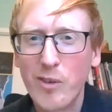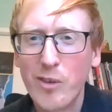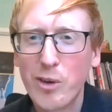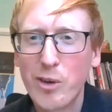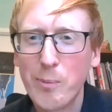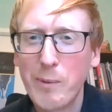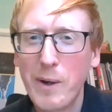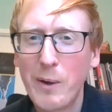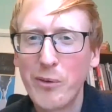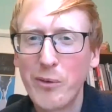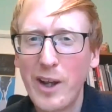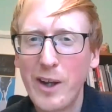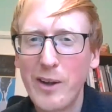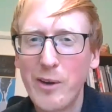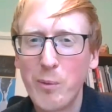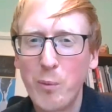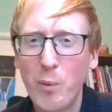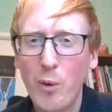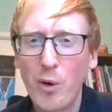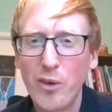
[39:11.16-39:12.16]
someone else said
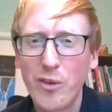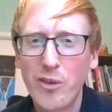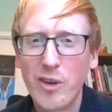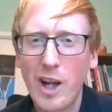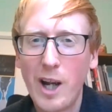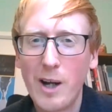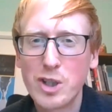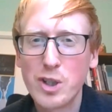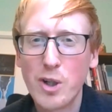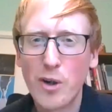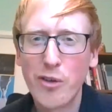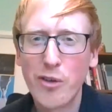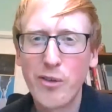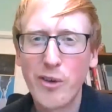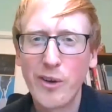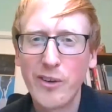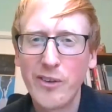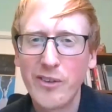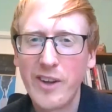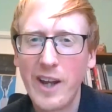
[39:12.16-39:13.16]
what uh,
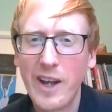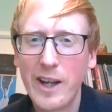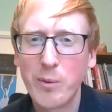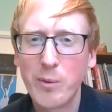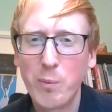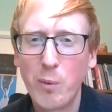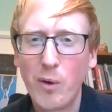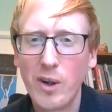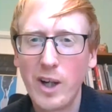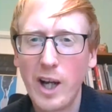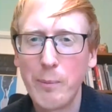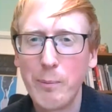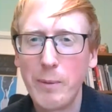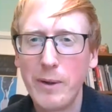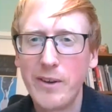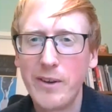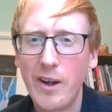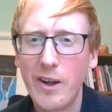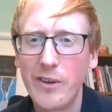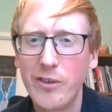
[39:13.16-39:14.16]
Jonathan said what can be
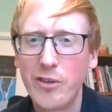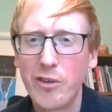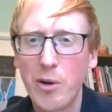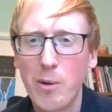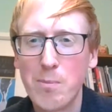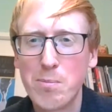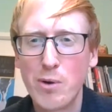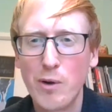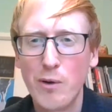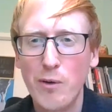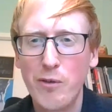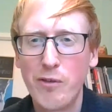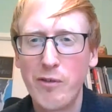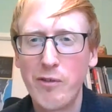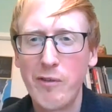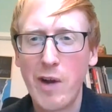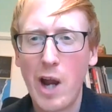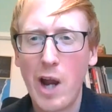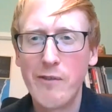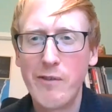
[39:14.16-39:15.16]
done to improve
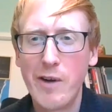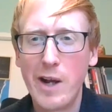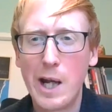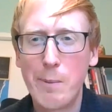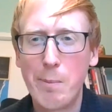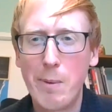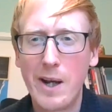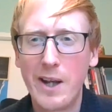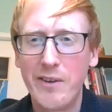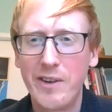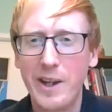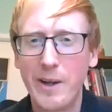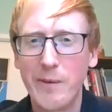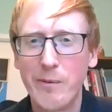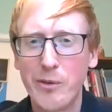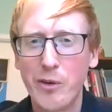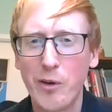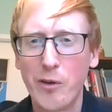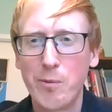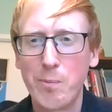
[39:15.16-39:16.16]
availability
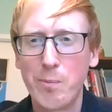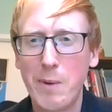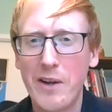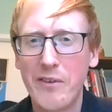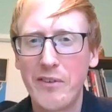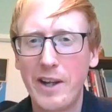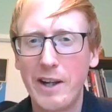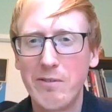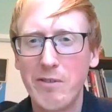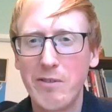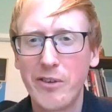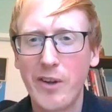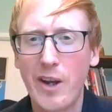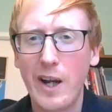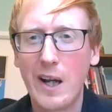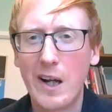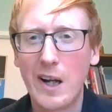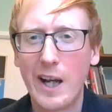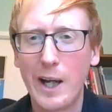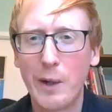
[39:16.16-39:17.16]
of soft plastic
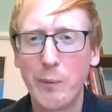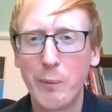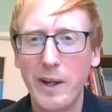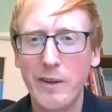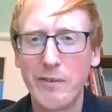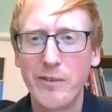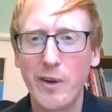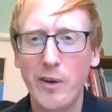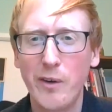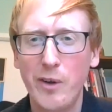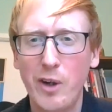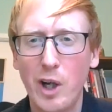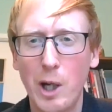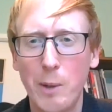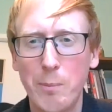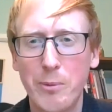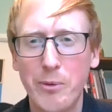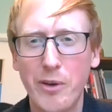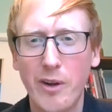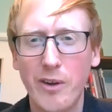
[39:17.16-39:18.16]
recycling. We have no
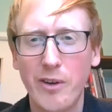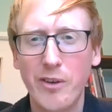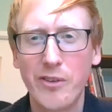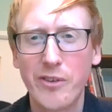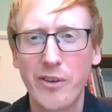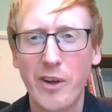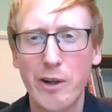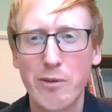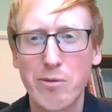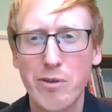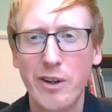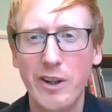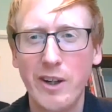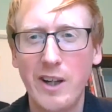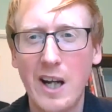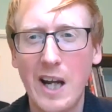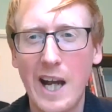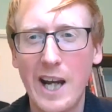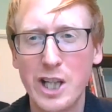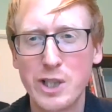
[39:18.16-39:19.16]
curbside
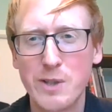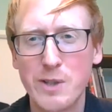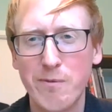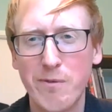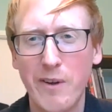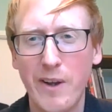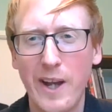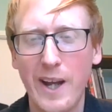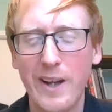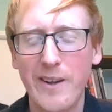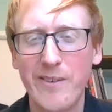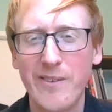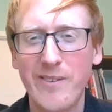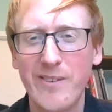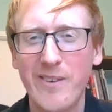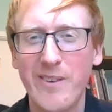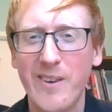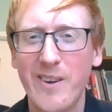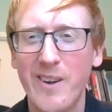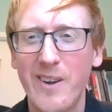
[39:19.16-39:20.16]
collection for this.